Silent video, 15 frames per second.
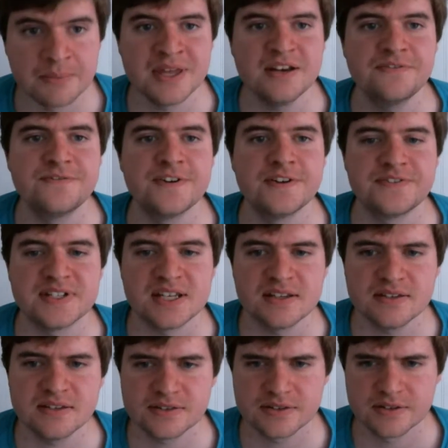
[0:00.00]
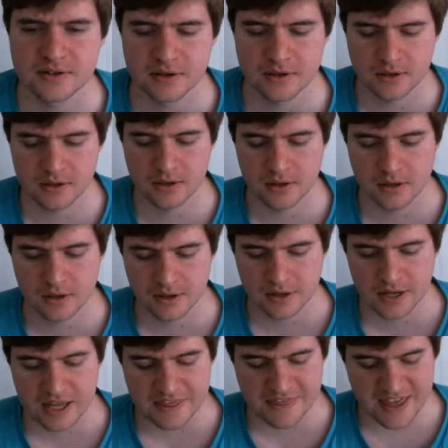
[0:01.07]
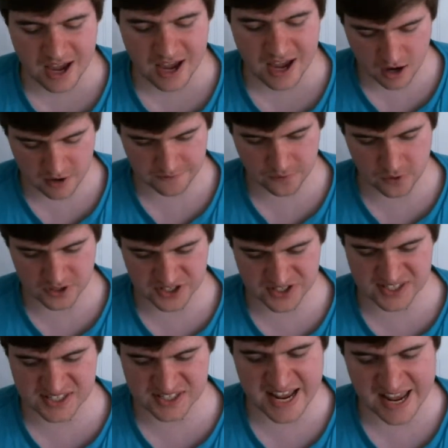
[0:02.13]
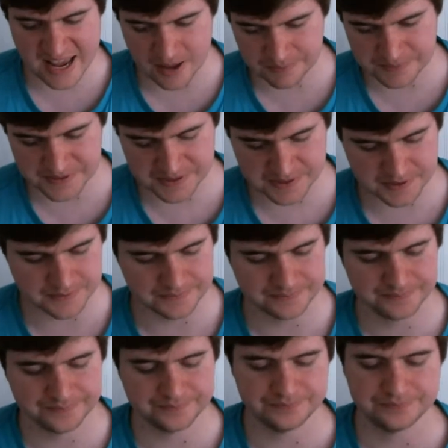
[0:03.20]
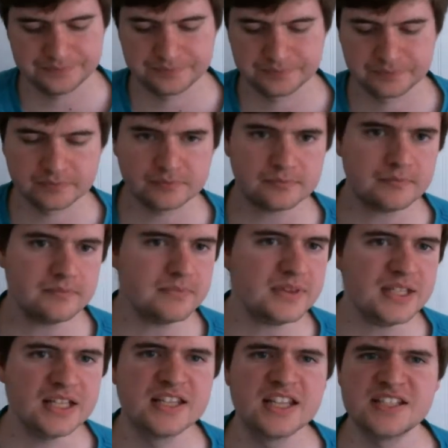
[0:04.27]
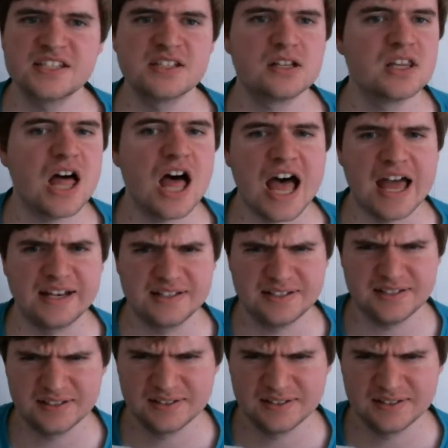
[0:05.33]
the mid 50s. They are for stamps. And this is a lot.